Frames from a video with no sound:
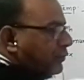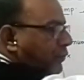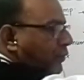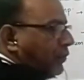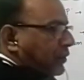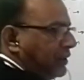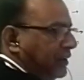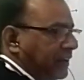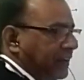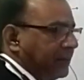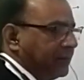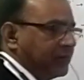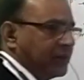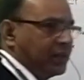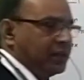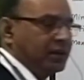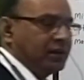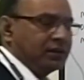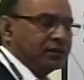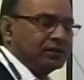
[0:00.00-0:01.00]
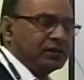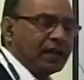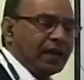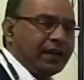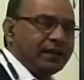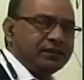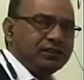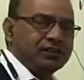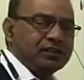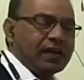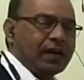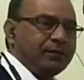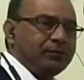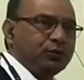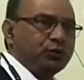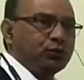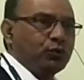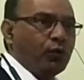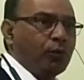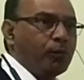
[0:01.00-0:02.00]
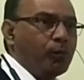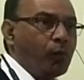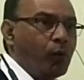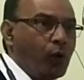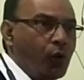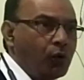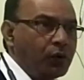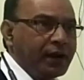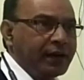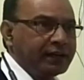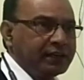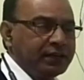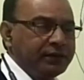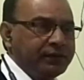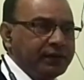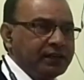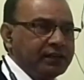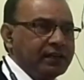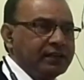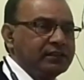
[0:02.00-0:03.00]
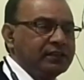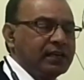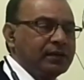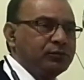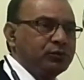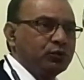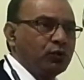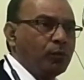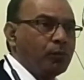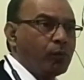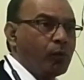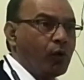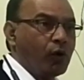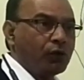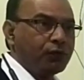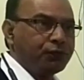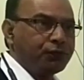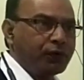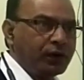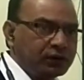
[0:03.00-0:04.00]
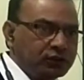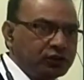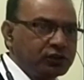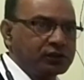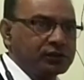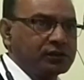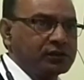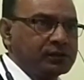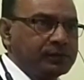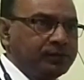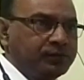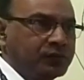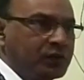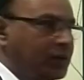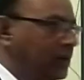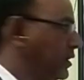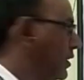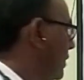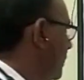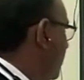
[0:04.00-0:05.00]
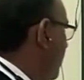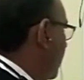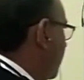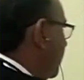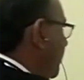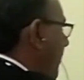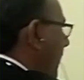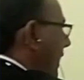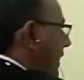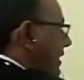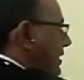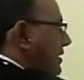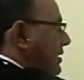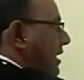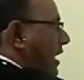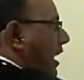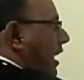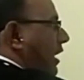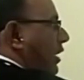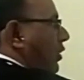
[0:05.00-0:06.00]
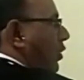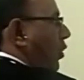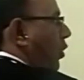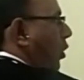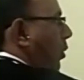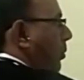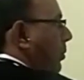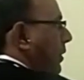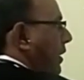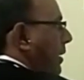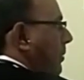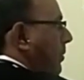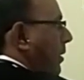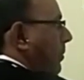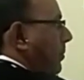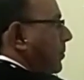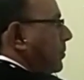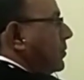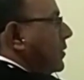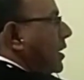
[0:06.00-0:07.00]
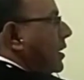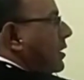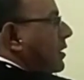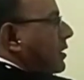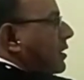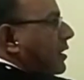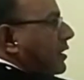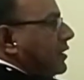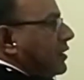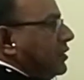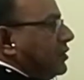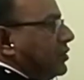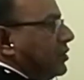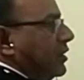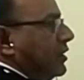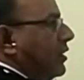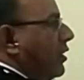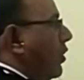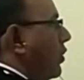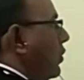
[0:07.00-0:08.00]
to 40, the enzymes show more activate, enzymes show more functions, and that is called optimum condition